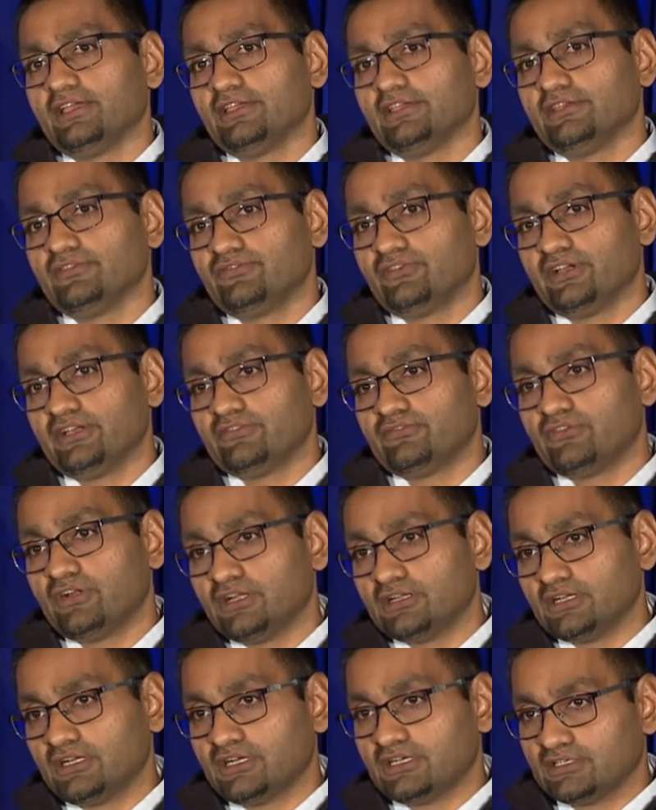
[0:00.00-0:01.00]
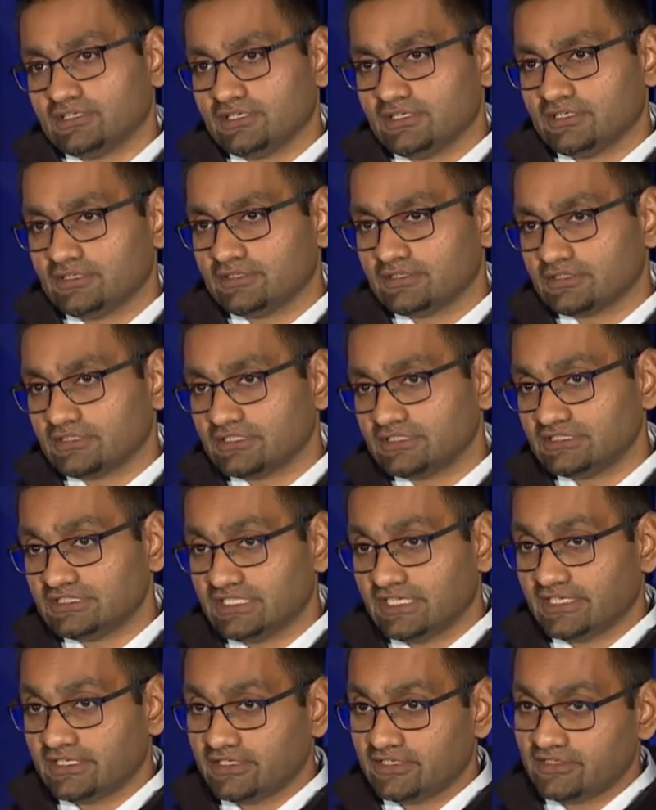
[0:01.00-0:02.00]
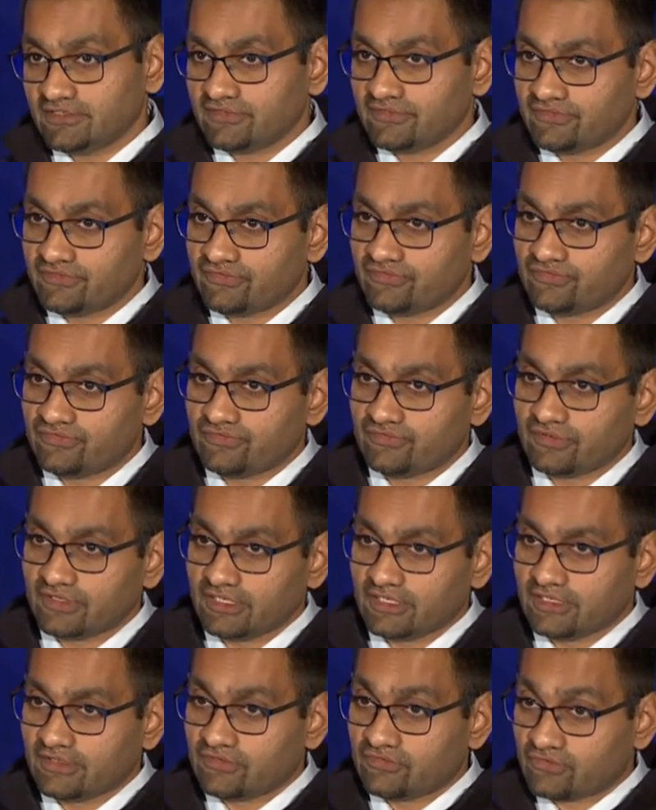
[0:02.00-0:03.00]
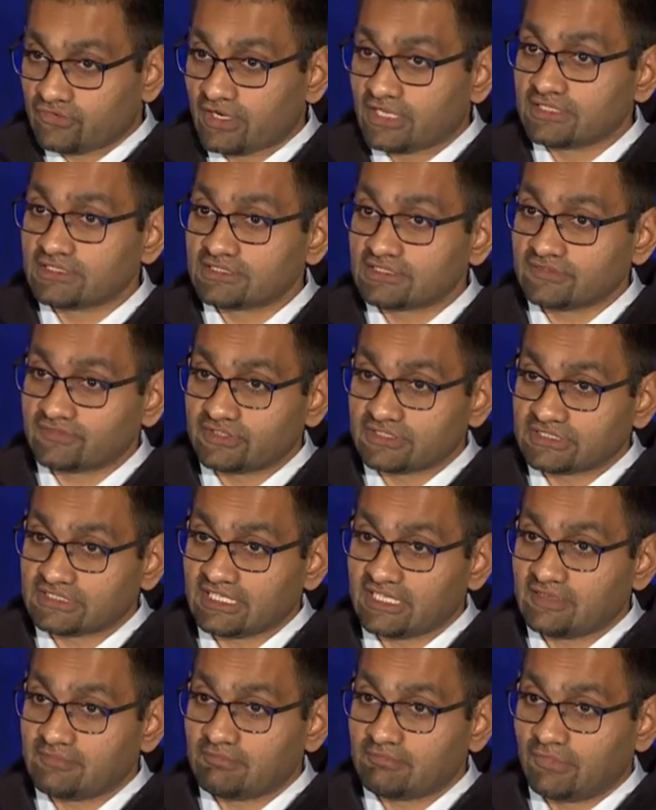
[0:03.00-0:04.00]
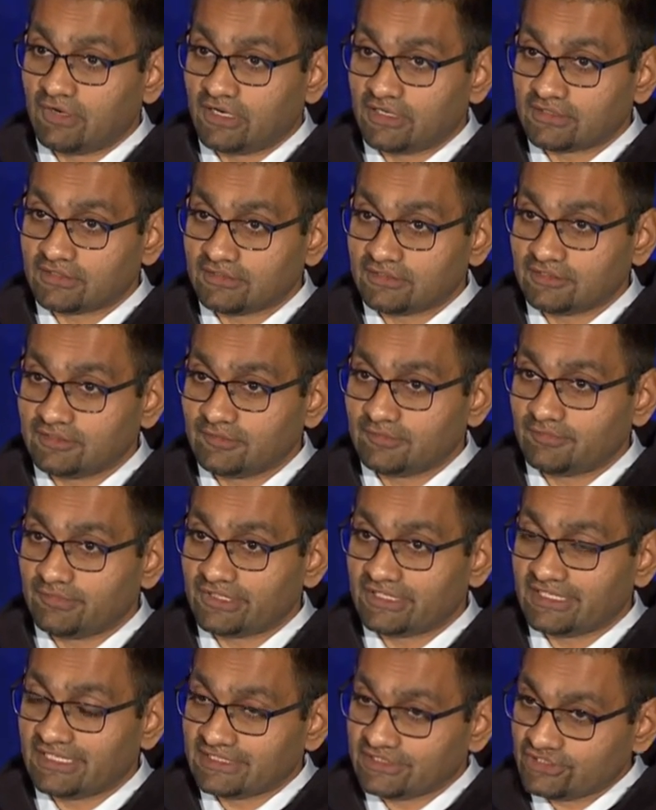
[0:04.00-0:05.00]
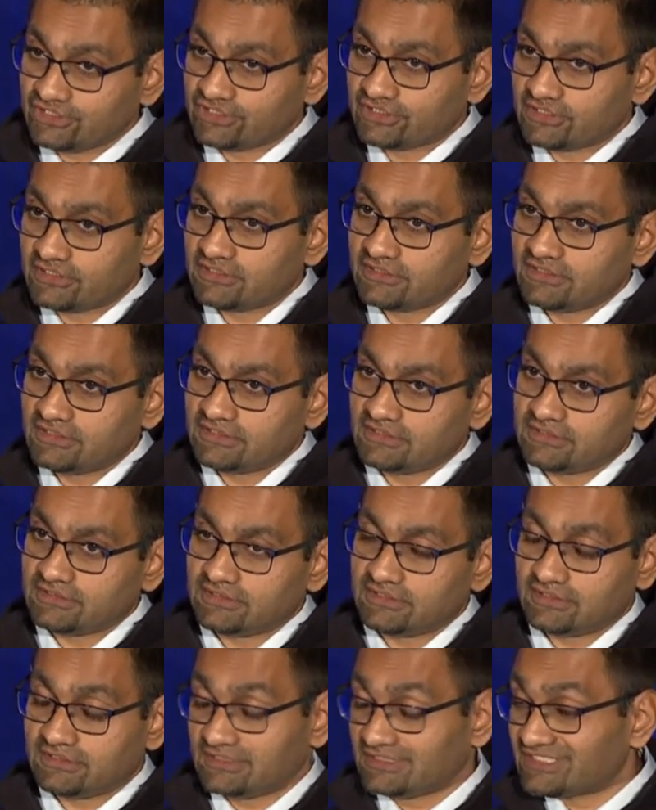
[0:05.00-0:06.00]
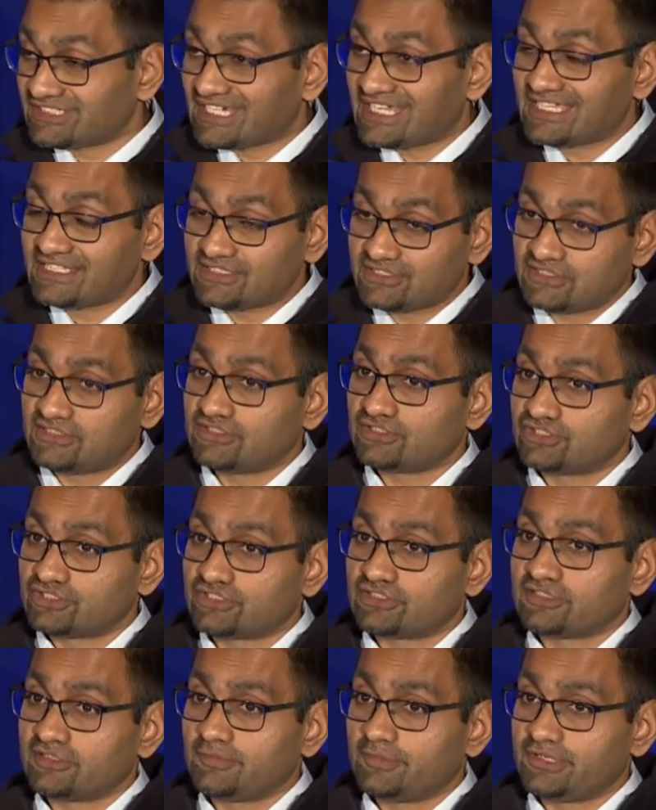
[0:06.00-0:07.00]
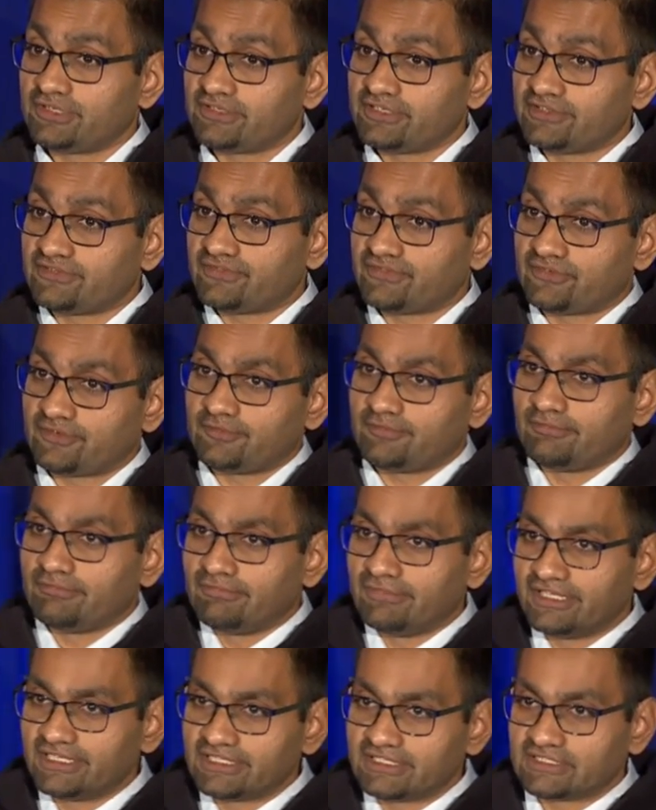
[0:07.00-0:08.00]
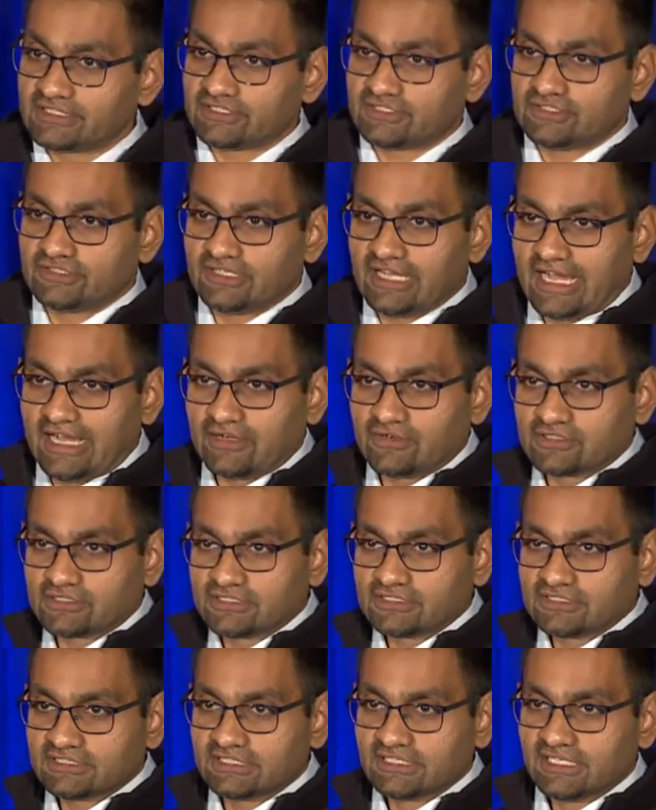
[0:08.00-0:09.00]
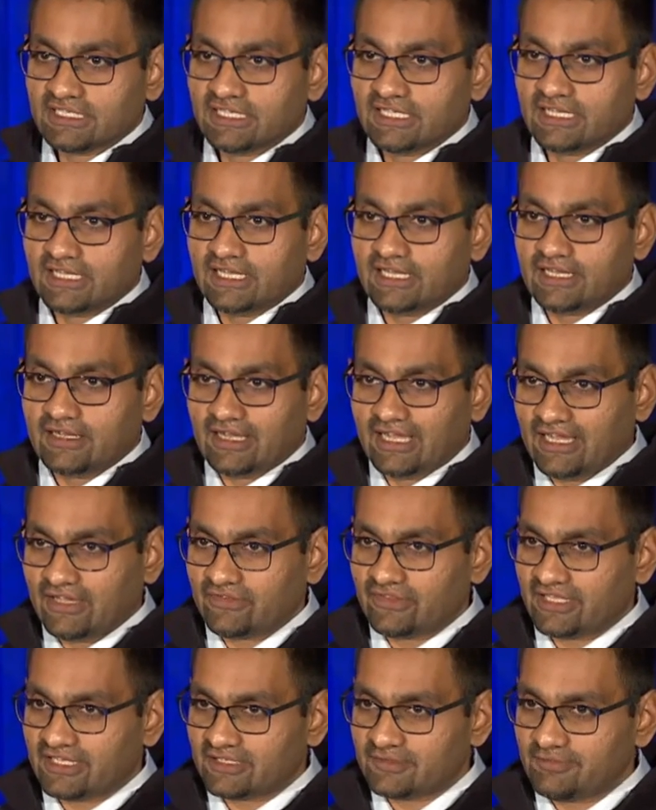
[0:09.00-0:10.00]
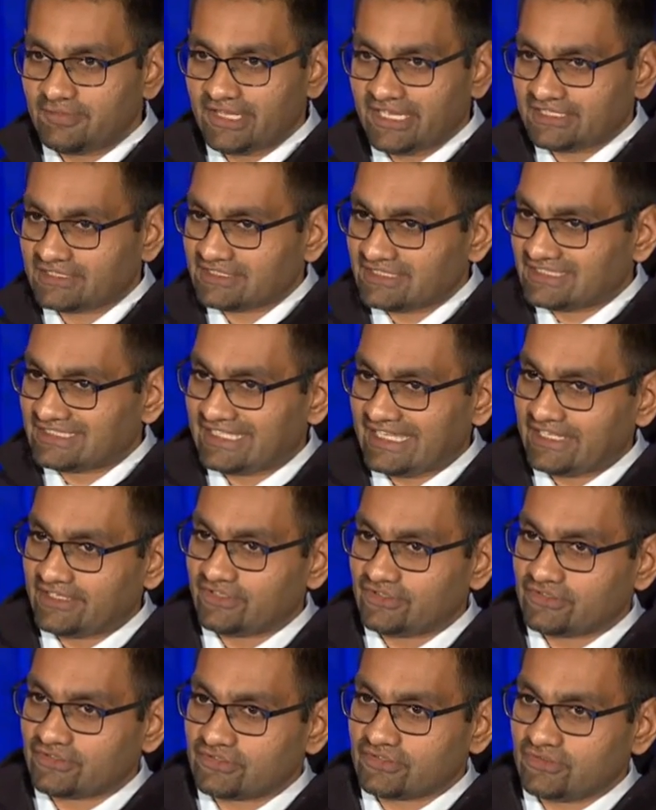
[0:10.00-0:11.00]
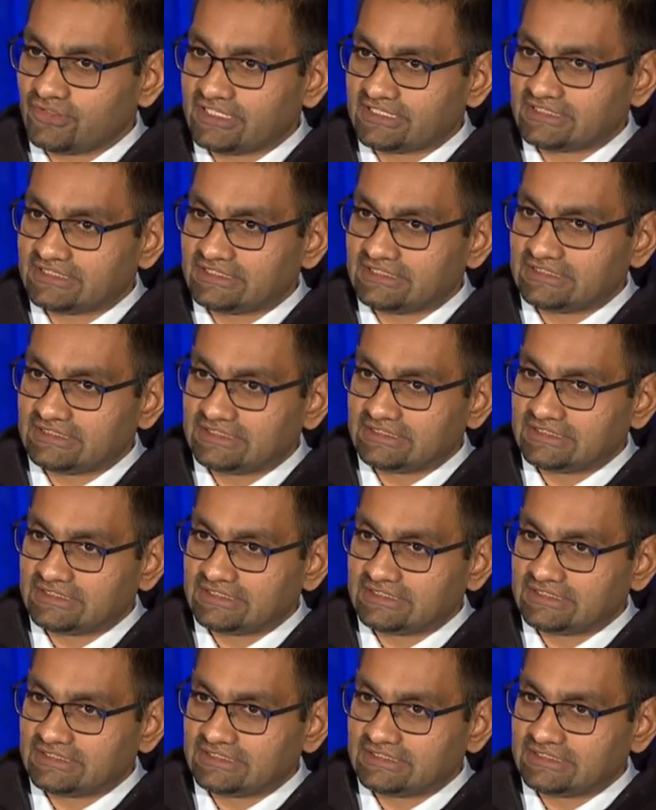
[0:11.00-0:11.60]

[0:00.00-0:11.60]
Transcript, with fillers: if I run consecutive runs of the same model, but then change the churn period from minutes to hours, how that impacts, is that your question?